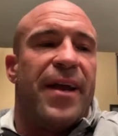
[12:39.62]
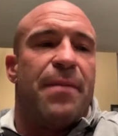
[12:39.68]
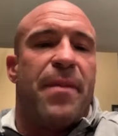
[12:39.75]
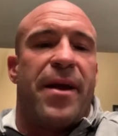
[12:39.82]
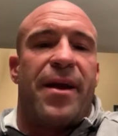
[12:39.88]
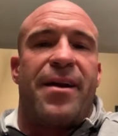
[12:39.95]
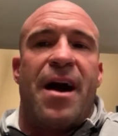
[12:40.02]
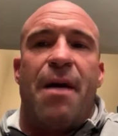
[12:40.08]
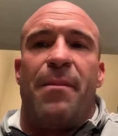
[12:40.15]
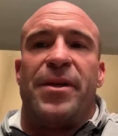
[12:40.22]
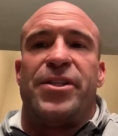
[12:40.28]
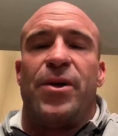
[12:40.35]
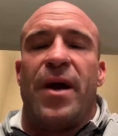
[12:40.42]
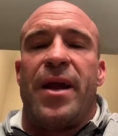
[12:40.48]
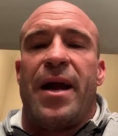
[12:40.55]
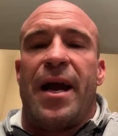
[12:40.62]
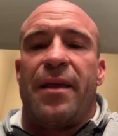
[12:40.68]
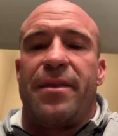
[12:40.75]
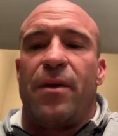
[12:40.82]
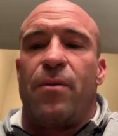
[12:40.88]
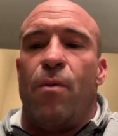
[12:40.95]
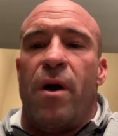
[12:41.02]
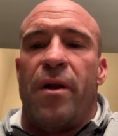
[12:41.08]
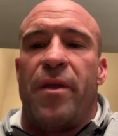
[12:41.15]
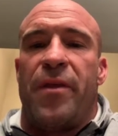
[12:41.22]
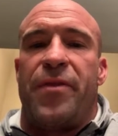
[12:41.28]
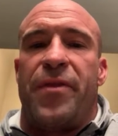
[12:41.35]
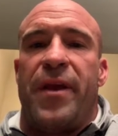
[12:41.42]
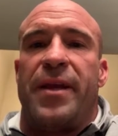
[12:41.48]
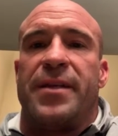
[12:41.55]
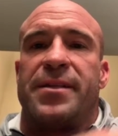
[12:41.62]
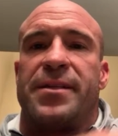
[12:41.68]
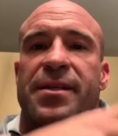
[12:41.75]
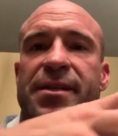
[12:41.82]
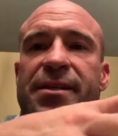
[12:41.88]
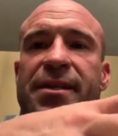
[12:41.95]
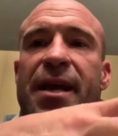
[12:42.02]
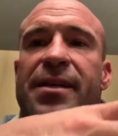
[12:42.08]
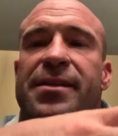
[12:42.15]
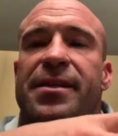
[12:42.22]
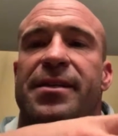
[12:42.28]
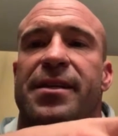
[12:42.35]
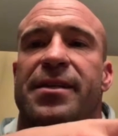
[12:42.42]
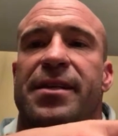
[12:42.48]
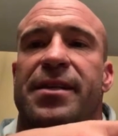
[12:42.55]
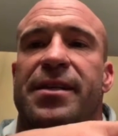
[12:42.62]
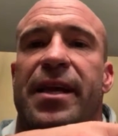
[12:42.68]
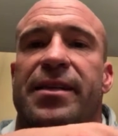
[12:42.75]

I can make a comment too, I think one of the things to success is